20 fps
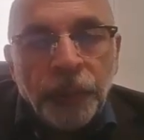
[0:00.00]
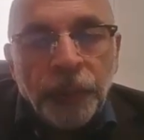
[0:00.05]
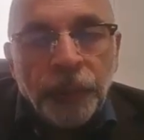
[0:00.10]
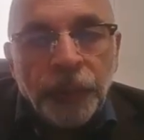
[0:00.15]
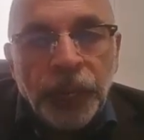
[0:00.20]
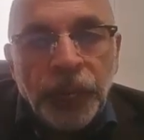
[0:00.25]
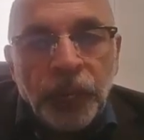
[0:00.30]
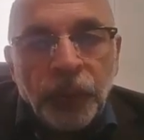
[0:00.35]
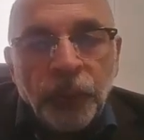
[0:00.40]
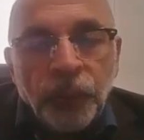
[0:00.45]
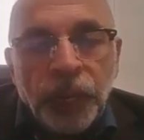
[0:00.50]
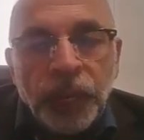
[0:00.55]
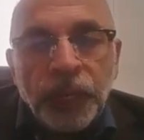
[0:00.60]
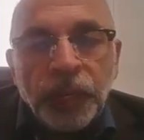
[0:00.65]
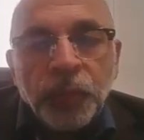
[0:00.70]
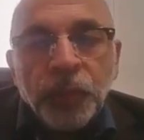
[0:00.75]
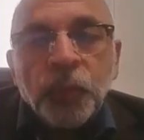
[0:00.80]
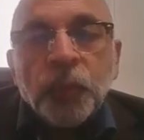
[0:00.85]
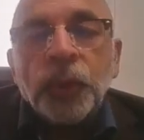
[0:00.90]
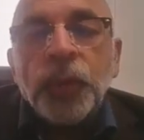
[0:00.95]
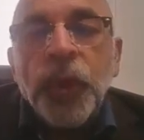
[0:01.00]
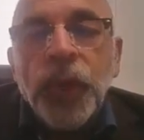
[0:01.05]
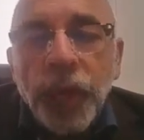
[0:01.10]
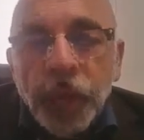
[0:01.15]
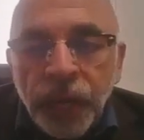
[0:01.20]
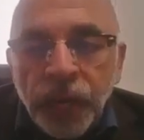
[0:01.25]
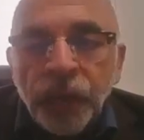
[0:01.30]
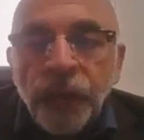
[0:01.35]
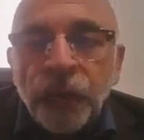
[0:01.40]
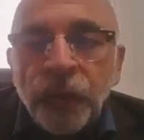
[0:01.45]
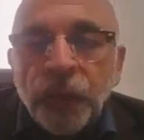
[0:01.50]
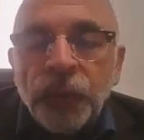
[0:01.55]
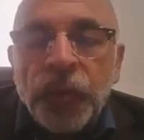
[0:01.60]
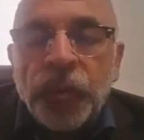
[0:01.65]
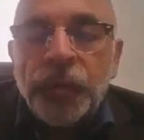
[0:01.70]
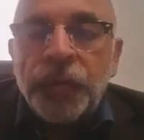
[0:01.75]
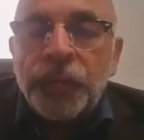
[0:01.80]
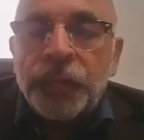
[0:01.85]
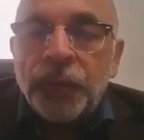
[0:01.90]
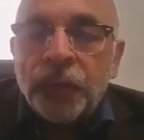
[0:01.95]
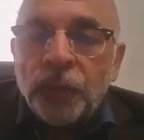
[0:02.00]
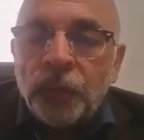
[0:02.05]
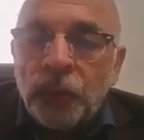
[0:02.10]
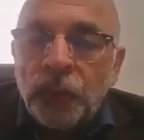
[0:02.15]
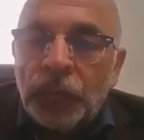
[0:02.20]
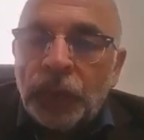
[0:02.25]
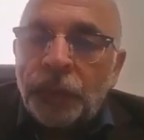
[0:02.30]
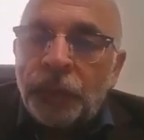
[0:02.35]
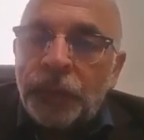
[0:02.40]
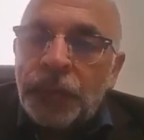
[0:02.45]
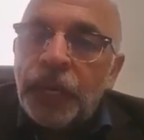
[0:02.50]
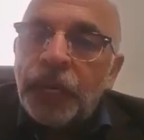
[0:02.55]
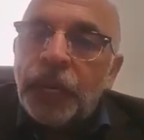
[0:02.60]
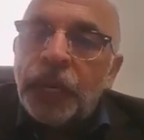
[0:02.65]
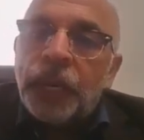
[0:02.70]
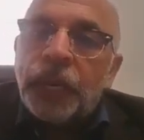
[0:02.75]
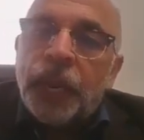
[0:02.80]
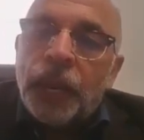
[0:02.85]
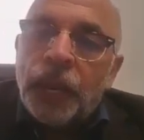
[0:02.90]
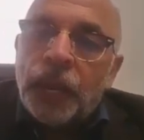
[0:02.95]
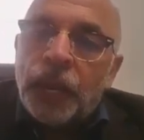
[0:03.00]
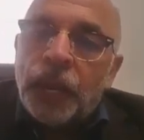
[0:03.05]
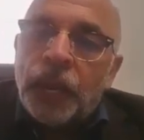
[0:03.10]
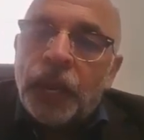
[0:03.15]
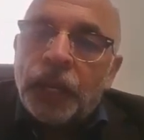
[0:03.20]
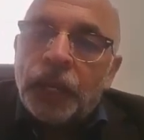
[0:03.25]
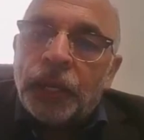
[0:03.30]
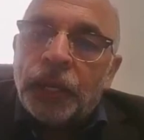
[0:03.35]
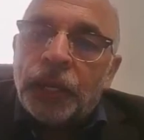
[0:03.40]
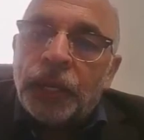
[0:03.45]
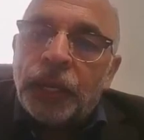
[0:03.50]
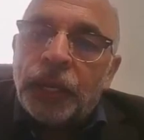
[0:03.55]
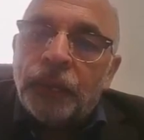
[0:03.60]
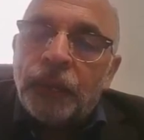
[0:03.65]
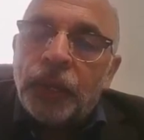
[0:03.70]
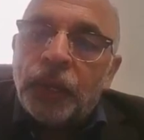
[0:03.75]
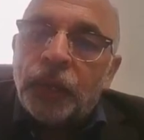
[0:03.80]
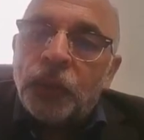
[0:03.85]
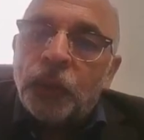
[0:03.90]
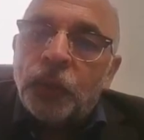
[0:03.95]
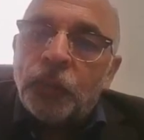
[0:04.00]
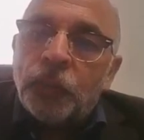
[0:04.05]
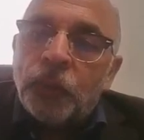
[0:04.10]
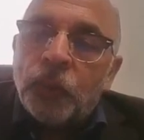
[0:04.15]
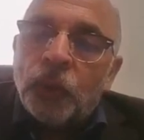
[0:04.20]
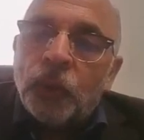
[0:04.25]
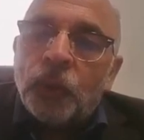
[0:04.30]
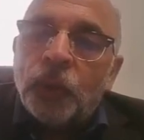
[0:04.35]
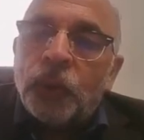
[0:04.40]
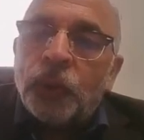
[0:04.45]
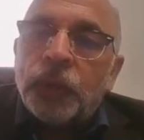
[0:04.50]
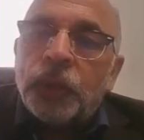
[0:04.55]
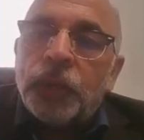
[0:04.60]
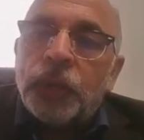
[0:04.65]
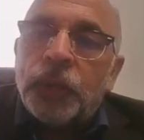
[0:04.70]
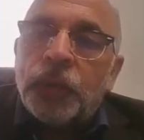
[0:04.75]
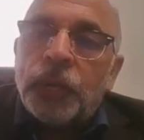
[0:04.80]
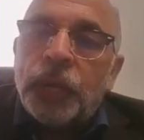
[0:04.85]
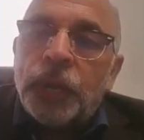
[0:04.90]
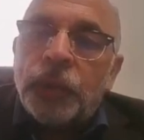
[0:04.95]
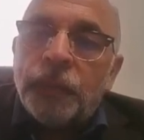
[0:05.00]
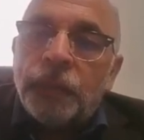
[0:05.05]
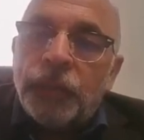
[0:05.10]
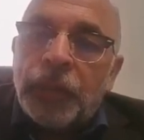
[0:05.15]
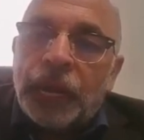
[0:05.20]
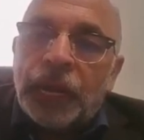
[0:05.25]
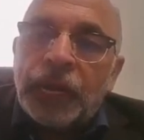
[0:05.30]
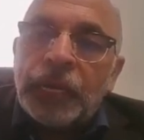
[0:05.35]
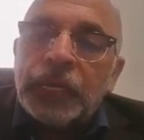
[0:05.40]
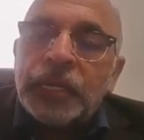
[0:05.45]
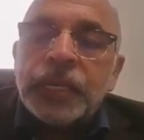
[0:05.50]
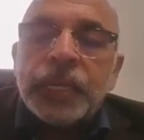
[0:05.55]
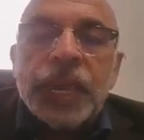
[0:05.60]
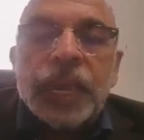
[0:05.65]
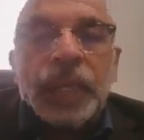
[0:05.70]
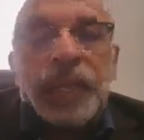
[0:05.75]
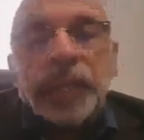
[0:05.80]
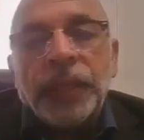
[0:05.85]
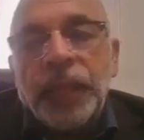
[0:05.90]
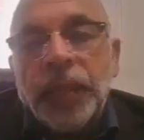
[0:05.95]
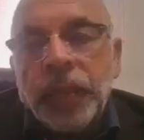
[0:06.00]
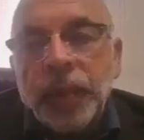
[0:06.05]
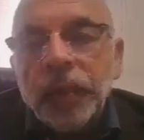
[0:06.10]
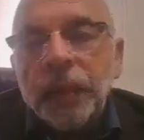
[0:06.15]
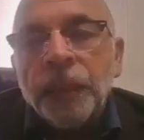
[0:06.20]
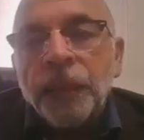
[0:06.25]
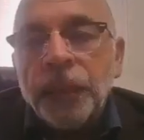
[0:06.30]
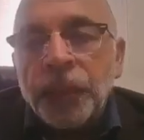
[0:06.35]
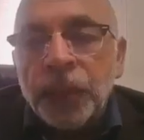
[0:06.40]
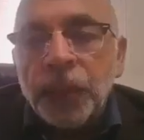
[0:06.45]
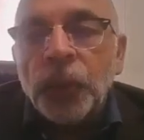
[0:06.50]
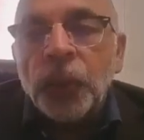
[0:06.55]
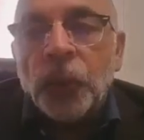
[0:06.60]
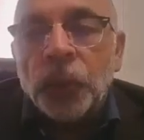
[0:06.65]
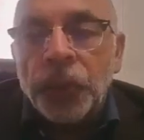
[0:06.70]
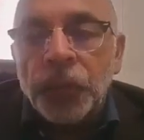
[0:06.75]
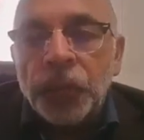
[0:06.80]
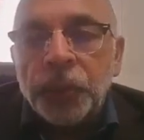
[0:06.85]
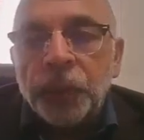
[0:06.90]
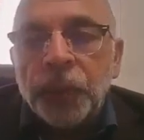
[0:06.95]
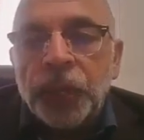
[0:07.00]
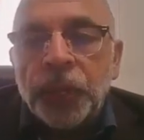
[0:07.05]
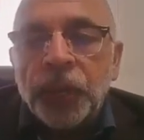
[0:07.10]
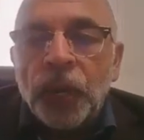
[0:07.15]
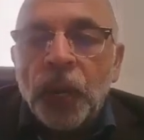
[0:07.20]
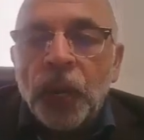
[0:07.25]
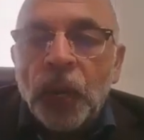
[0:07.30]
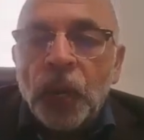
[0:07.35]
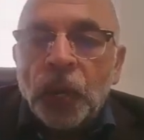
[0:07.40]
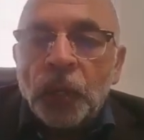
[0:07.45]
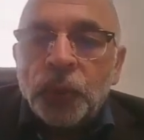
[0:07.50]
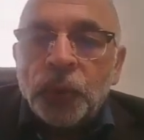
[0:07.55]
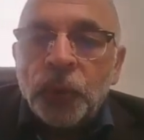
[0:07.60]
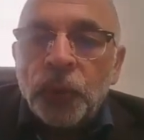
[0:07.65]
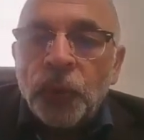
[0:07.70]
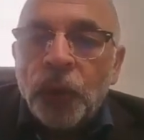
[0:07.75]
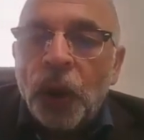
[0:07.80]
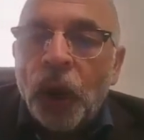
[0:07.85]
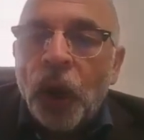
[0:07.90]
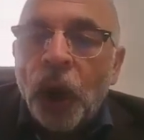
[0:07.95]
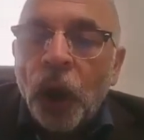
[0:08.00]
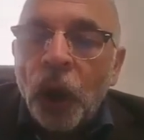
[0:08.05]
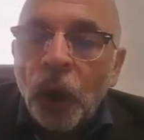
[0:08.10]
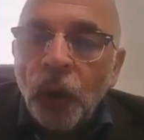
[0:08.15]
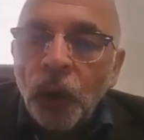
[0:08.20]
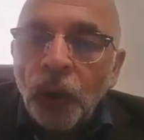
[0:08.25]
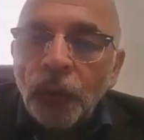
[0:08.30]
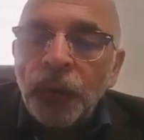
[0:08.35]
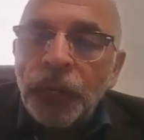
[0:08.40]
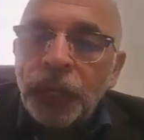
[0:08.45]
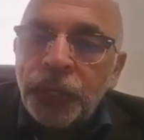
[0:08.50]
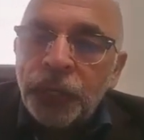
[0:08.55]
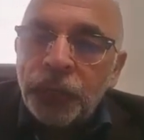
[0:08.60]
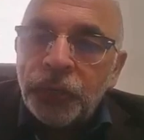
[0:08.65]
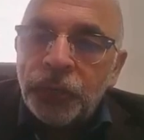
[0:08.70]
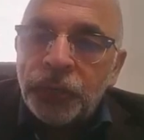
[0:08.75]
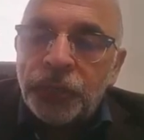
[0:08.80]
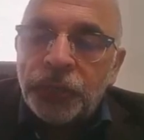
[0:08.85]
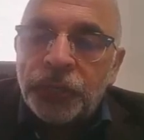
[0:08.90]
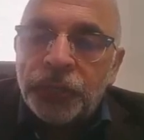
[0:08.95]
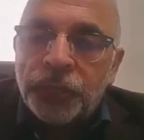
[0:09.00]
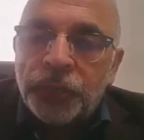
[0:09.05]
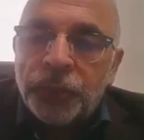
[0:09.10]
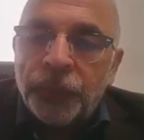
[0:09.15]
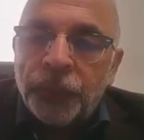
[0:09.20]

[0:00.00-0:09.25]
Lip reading: breakfast or any food item will be giving you more imbalance rather than nourishment. So how we should